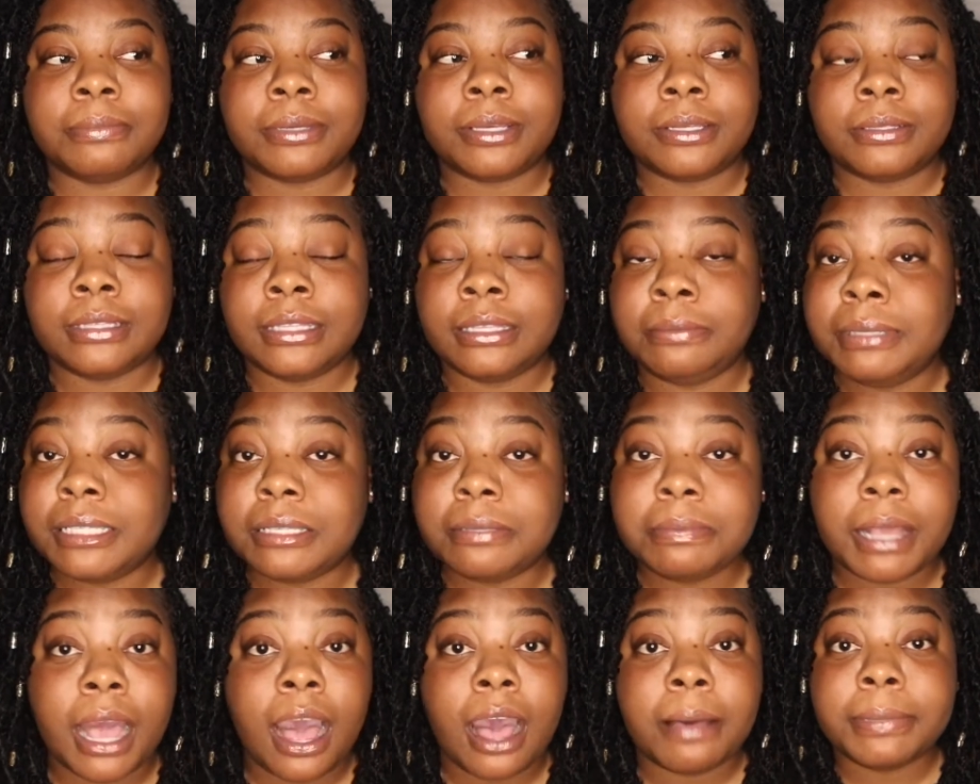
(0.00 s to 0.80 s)
Leave me
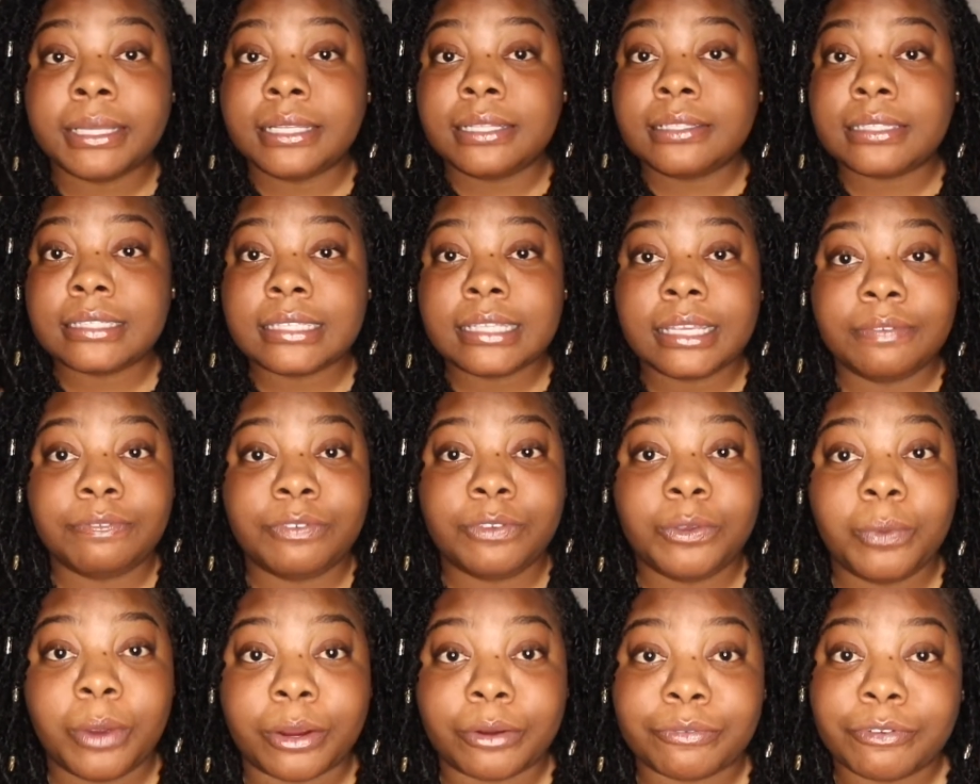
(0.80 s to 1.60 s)
some comments if
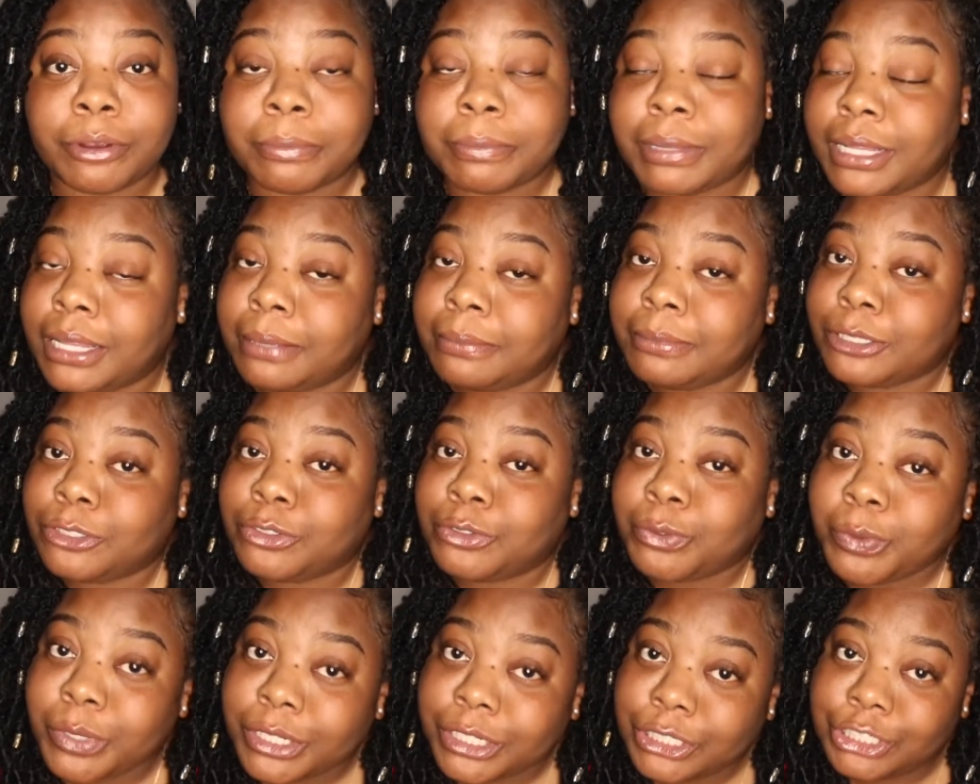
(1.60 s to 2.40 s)
you are from Columbus,
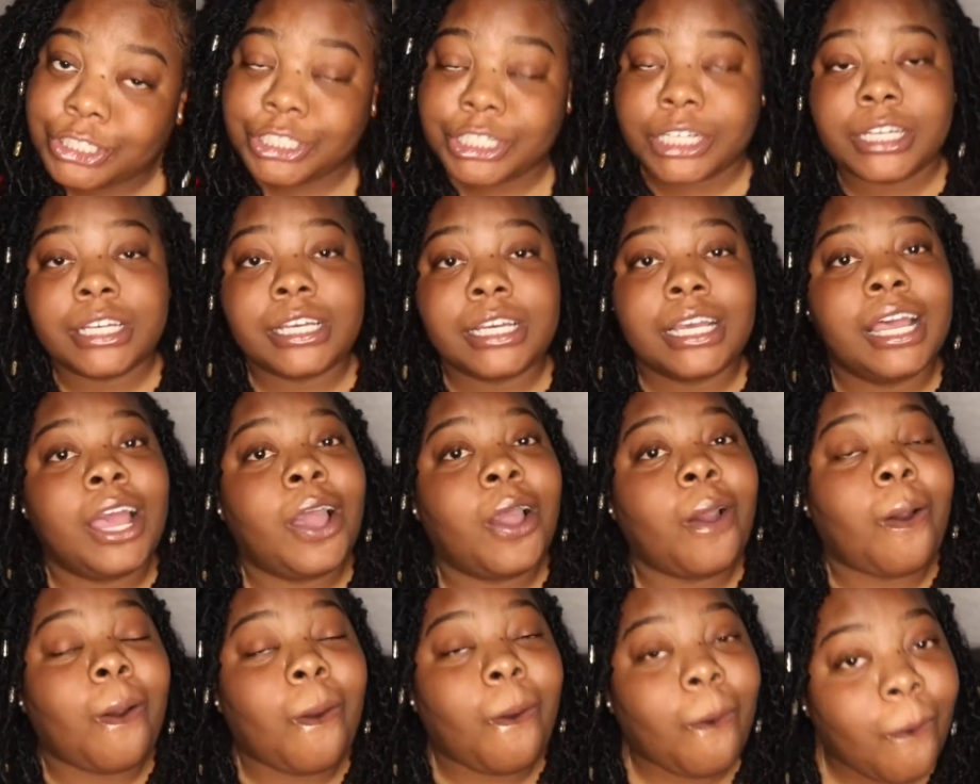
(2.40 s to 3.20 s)
Georgia,
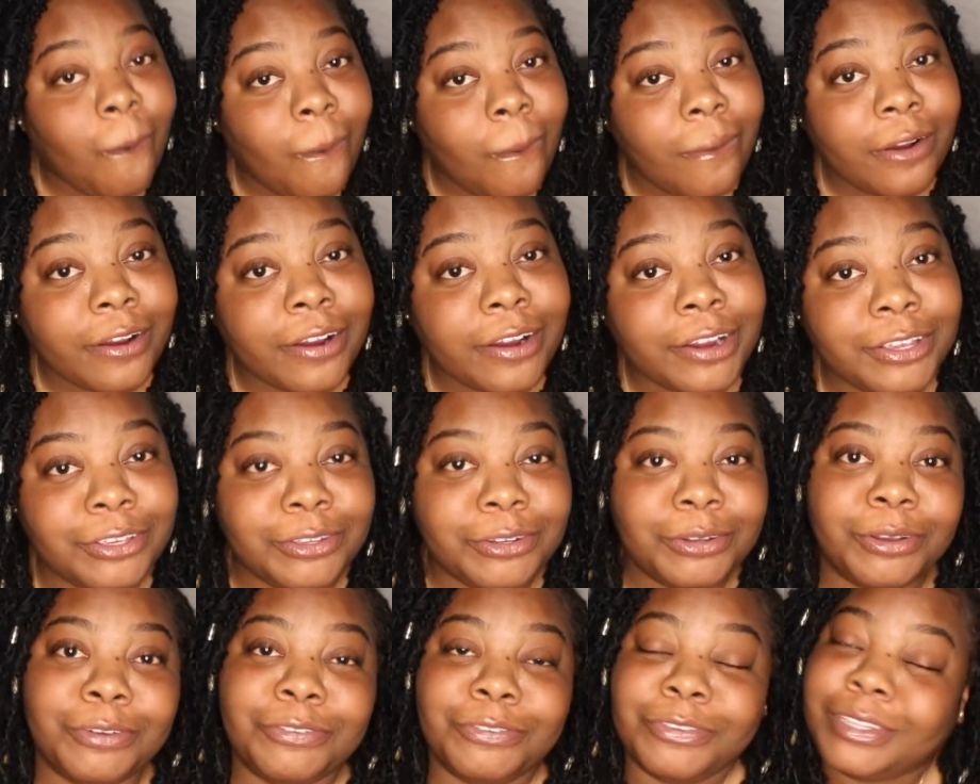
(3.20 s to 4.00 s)
or, you
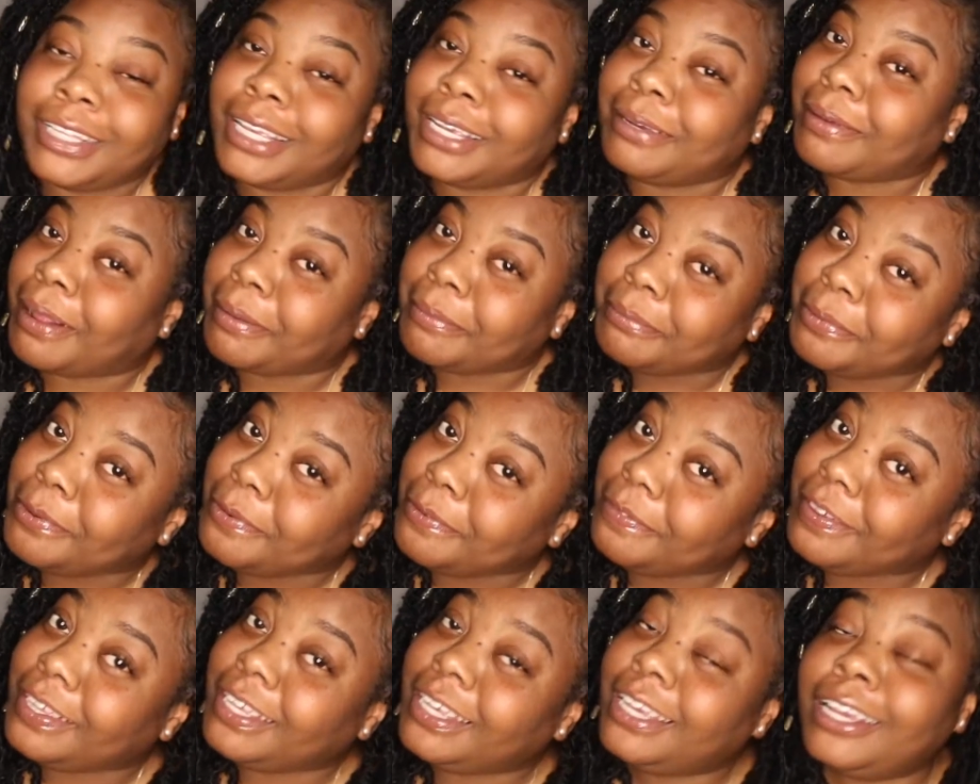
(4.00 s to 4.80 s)
know, if you're thinking about
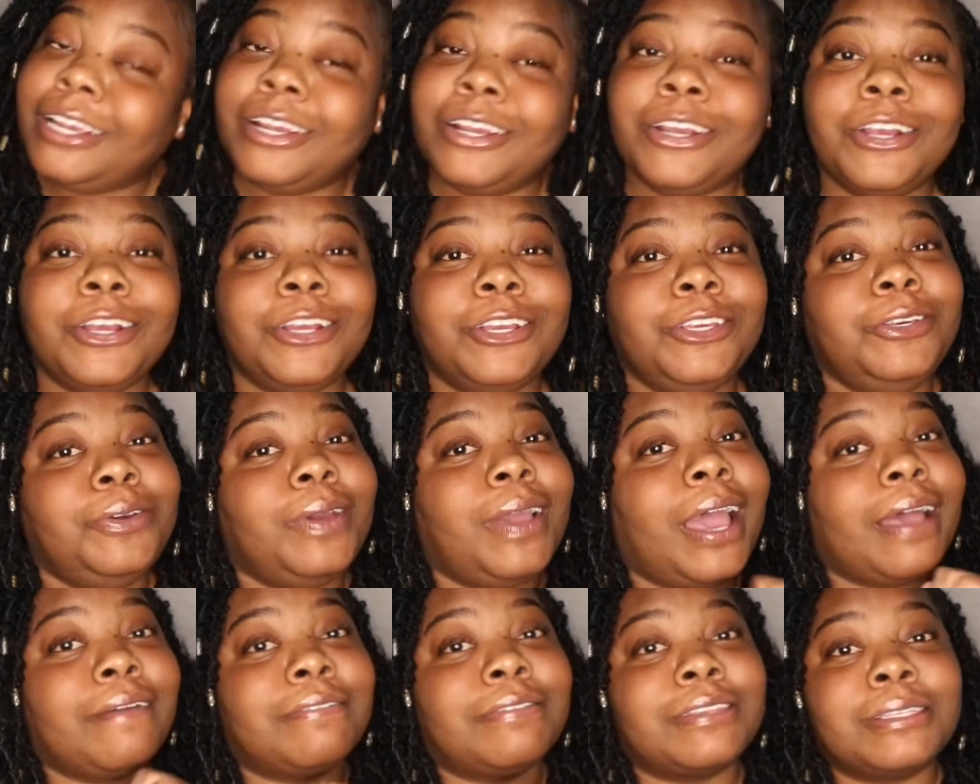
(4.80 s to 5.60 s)
moving here, you
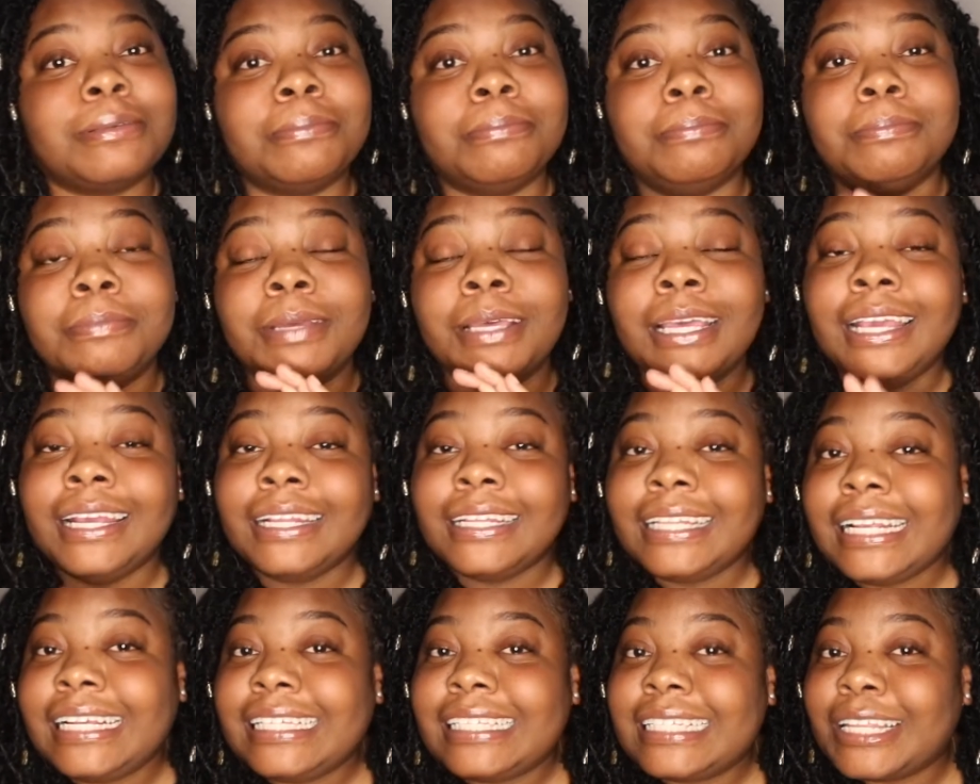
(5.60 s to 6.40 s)
have some
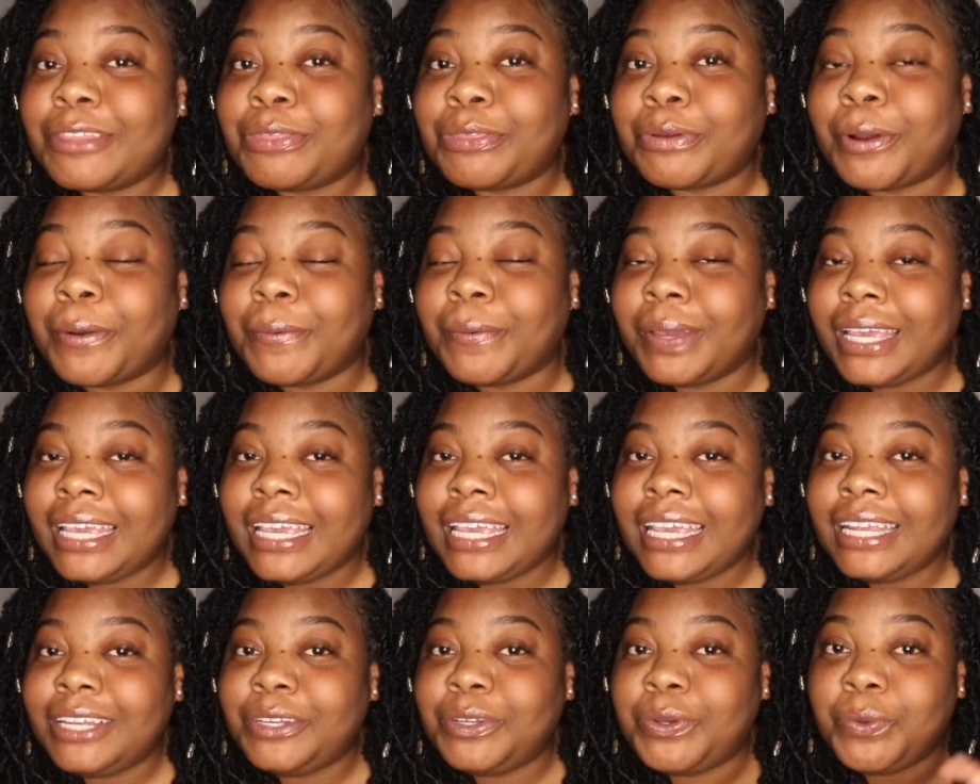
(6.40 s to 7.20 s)
things to throw
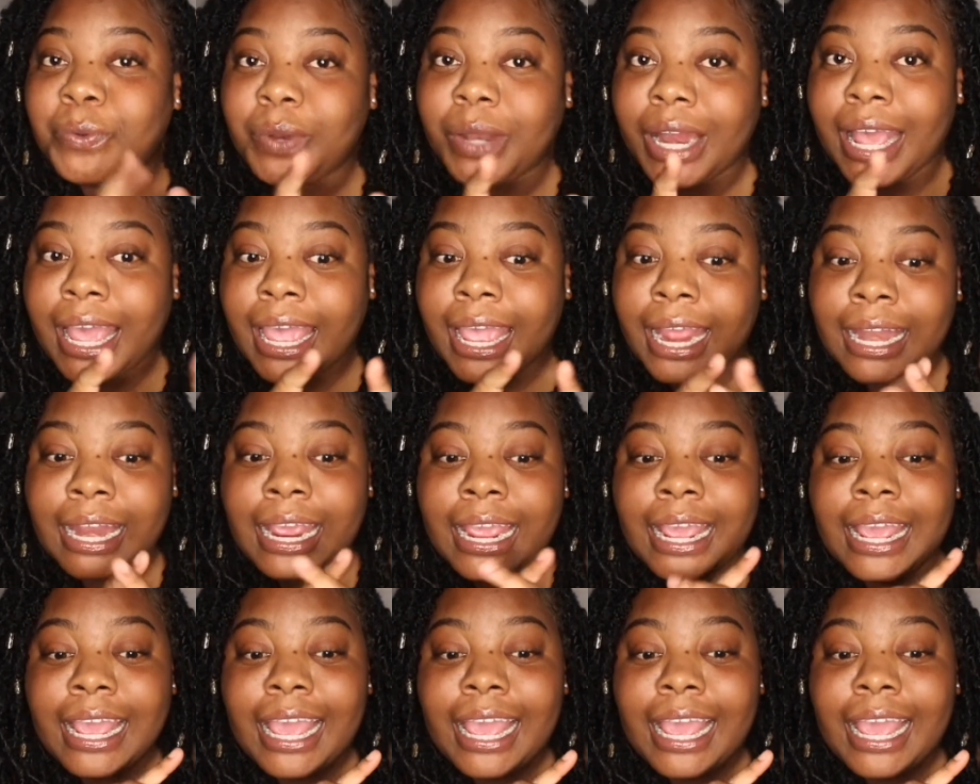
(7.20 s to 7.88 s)
in, do that.